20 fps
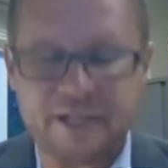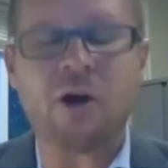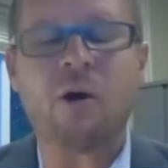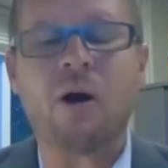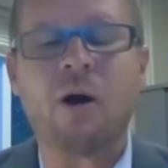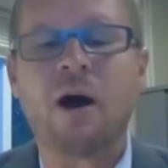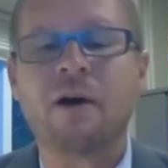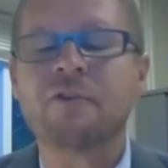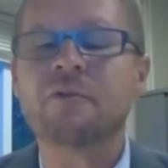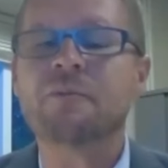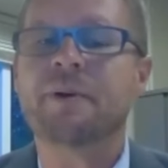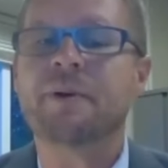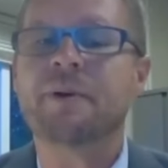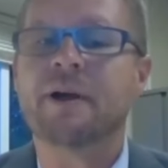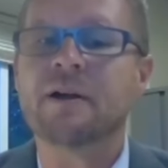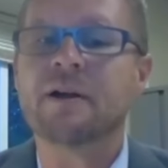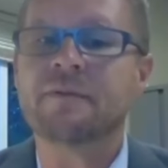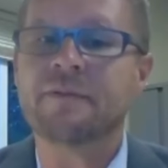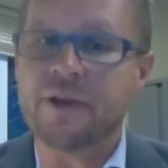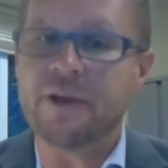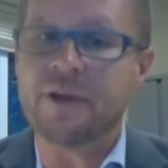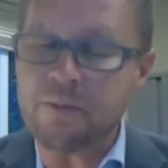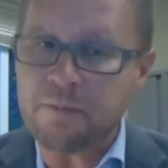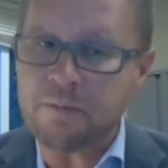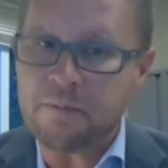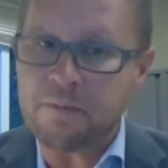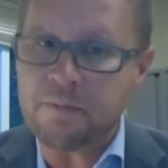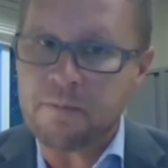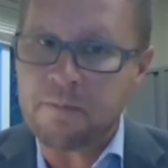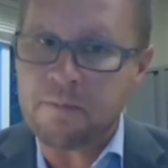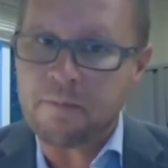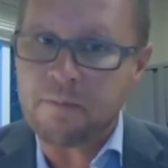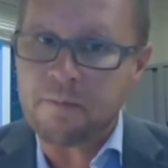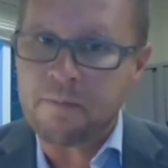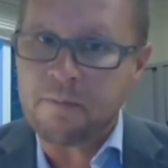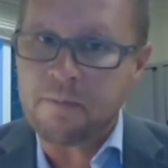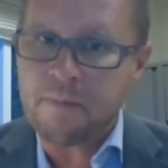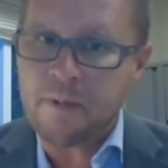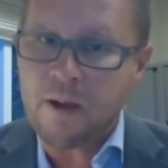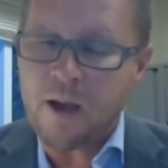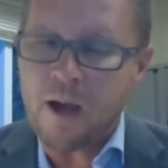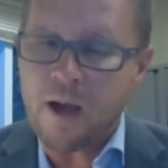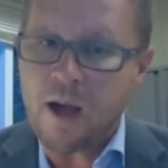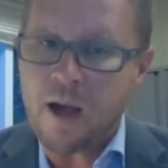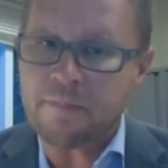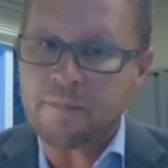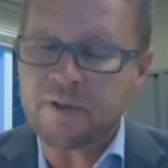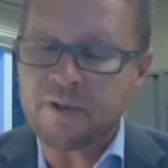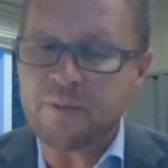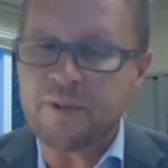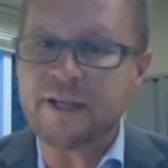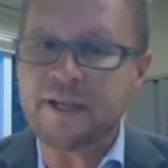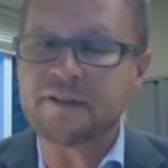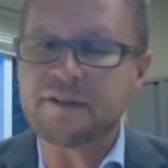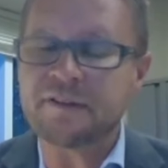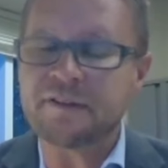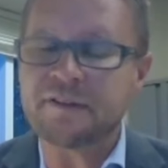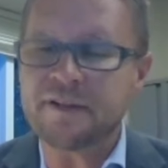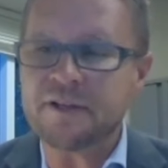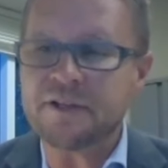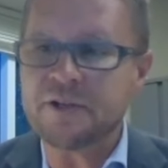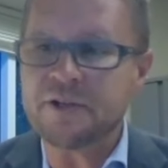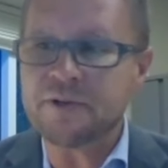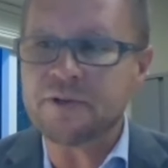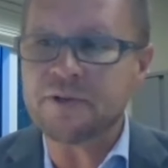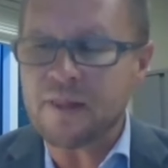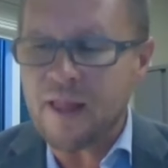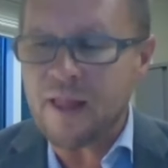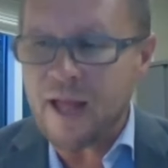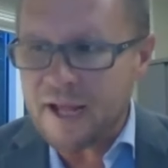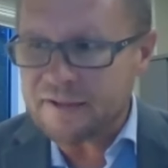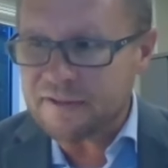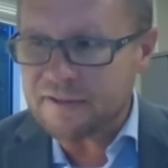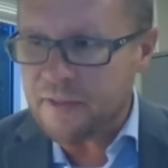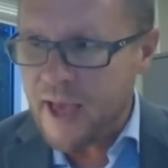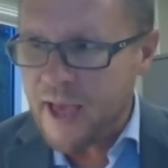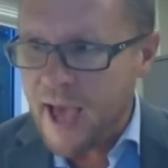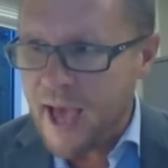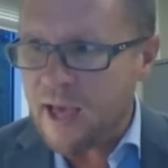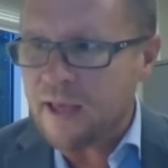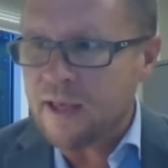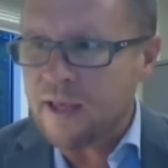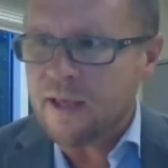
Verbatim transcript: off of parent view. Um, so we can still utilize that